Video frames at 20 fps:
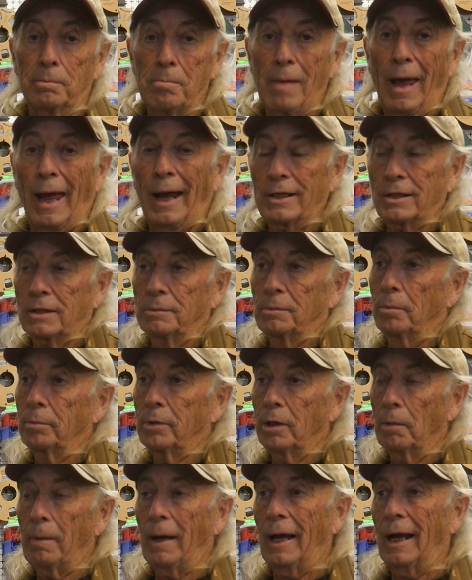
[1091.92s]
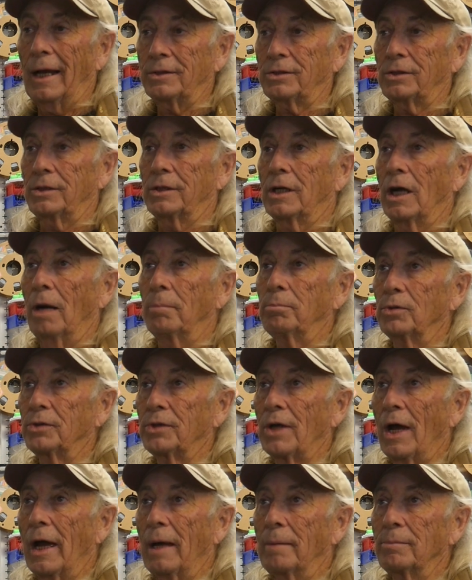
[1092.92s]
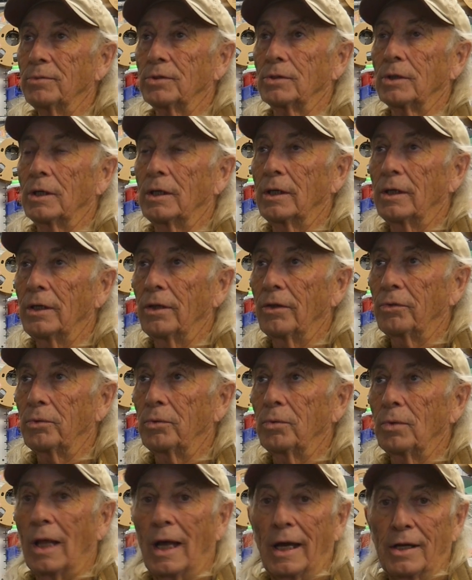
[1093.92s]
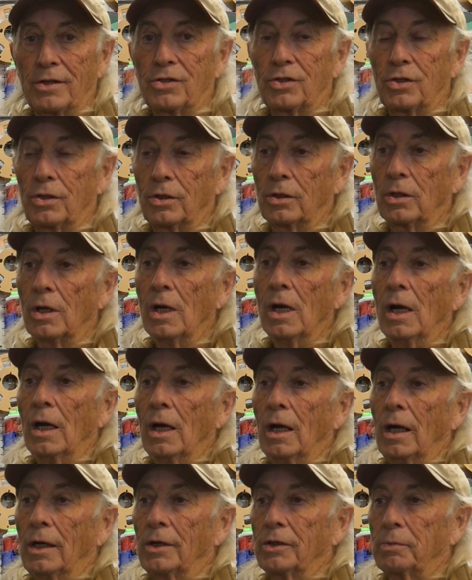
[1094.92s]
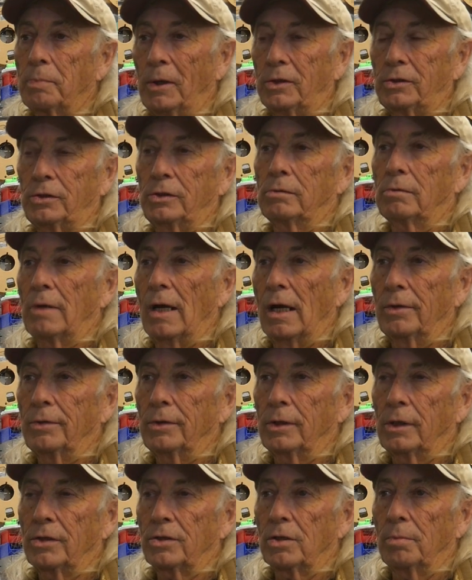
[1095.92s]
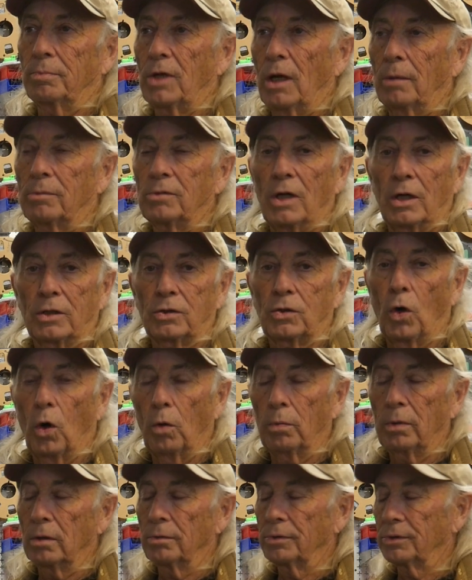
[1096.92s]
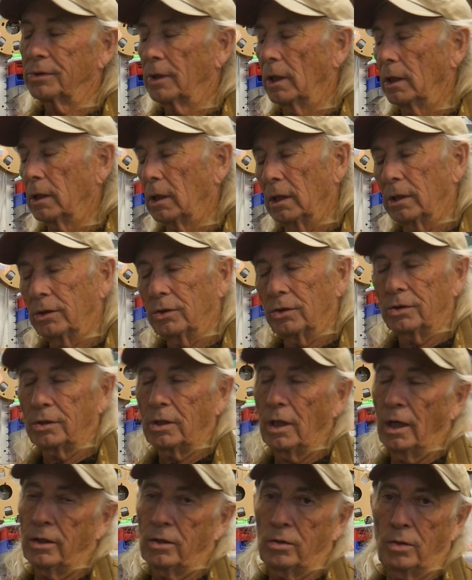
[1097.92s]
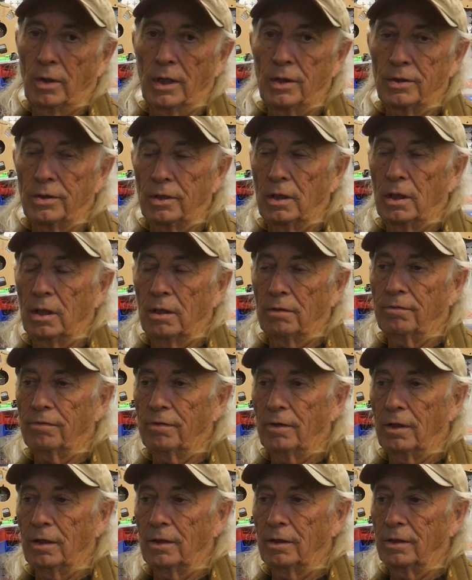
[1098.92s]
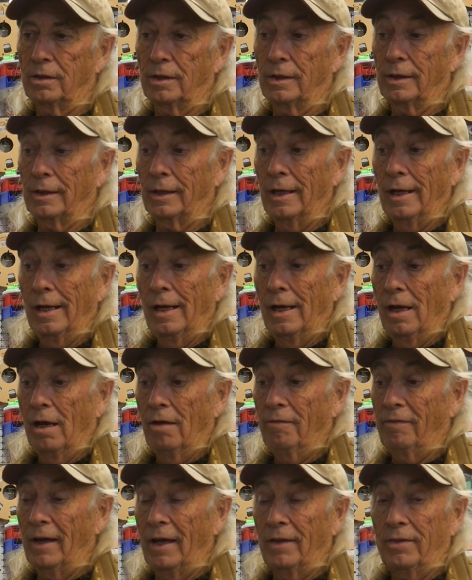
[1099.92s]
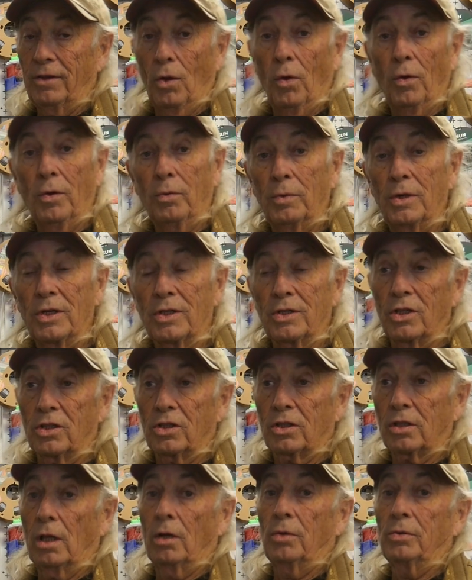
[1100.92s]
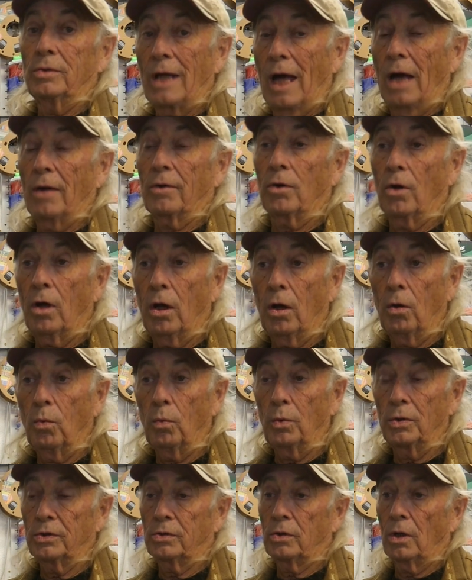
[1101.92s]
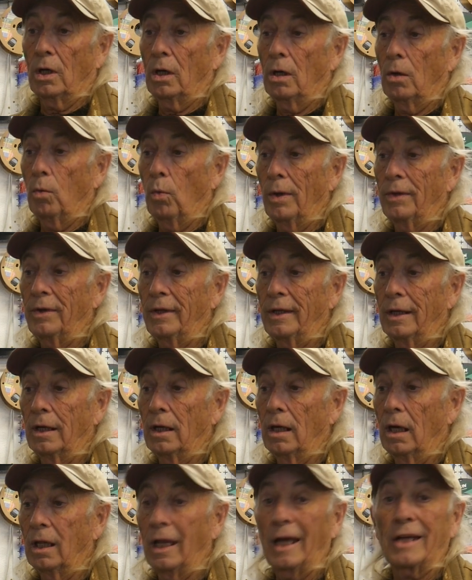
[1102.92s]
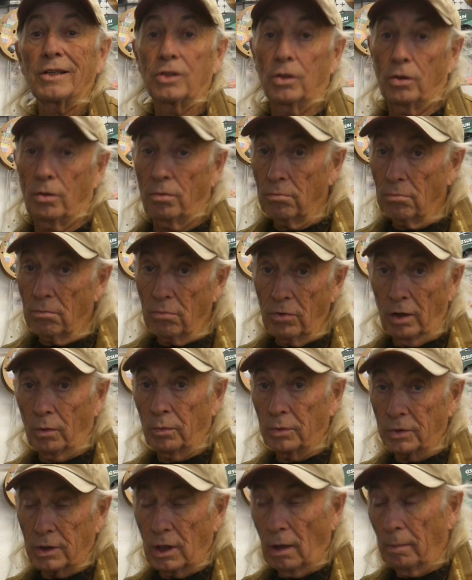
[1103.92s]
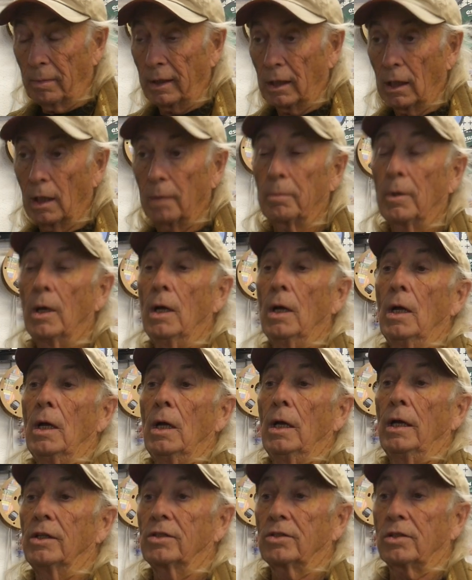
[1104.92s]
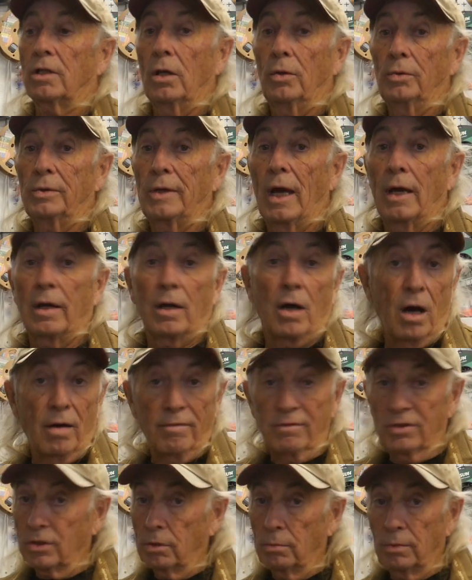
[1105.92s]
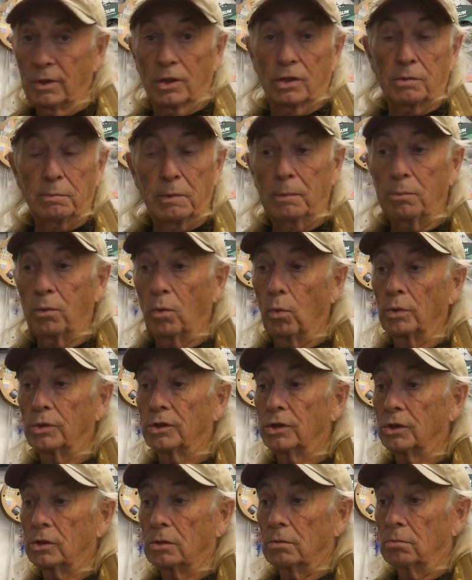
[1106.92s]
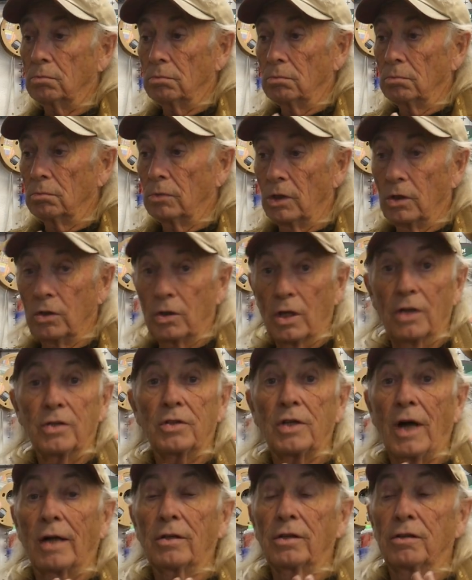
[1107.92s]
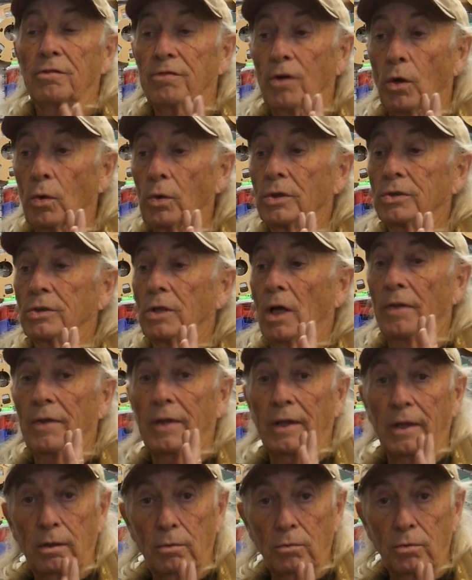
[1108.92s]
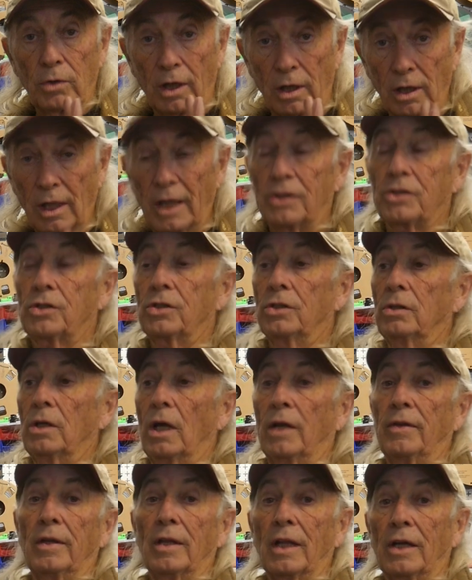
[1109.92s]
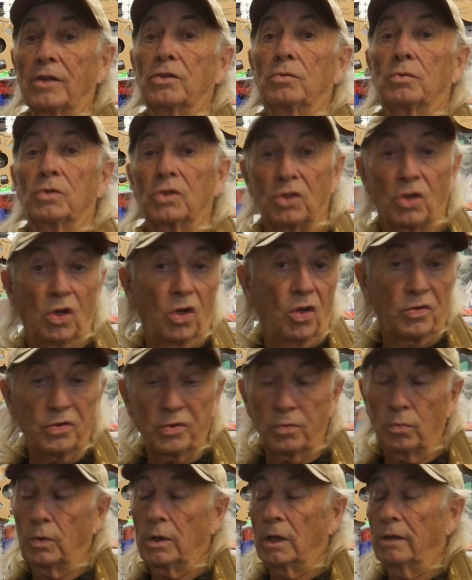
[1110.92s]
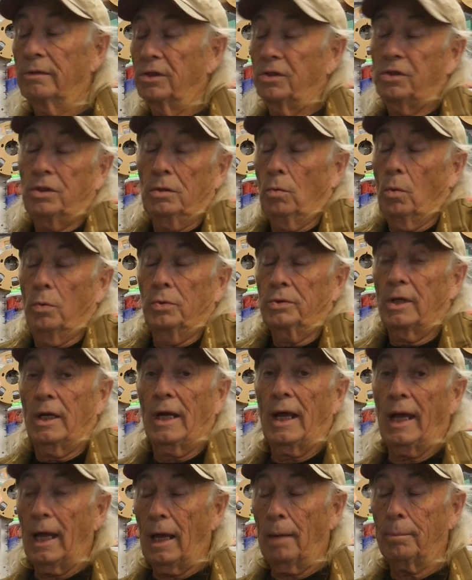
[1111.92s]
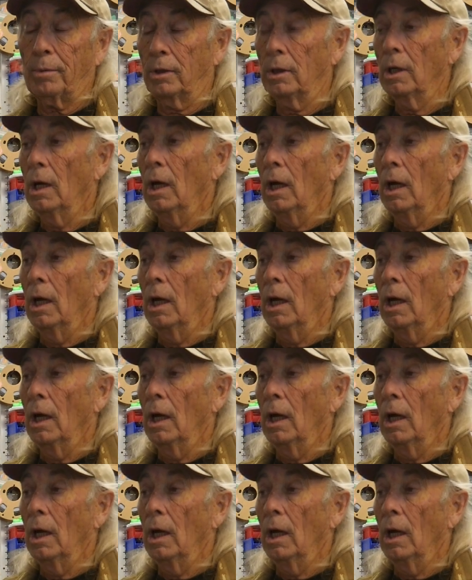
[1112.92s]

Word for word: maximum capacity a couple times uh, through last year especially around uh, September, October, it was like it just got crazy. And, and uh, in fact, the only reason it slowed down at all was uh, when the uh, election thing was coming up. It slowed down, obviously, because people were just entirely focused on the election and the election results and whatever to see what was going to happen.